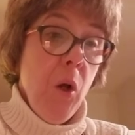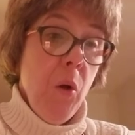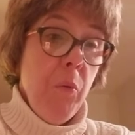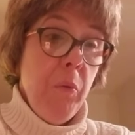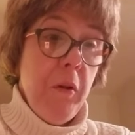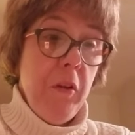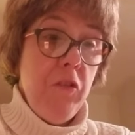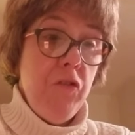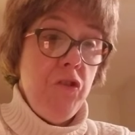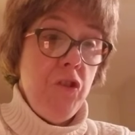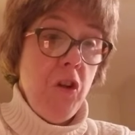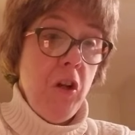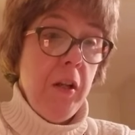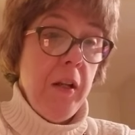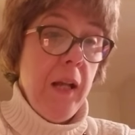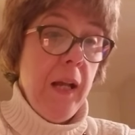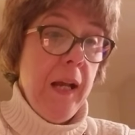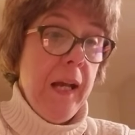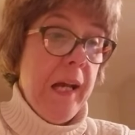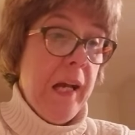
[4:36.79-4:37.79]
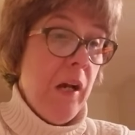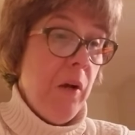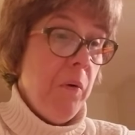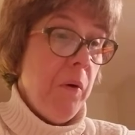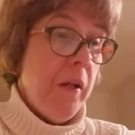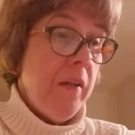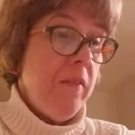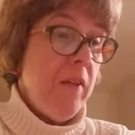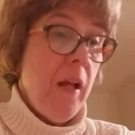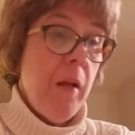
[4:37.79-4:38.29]
with John
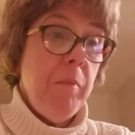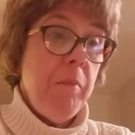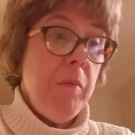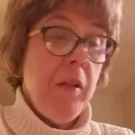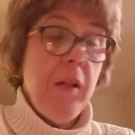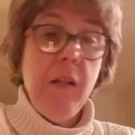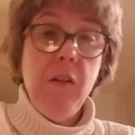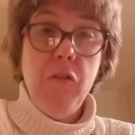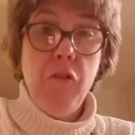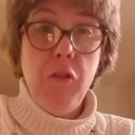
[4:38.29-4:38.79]
Howe attempting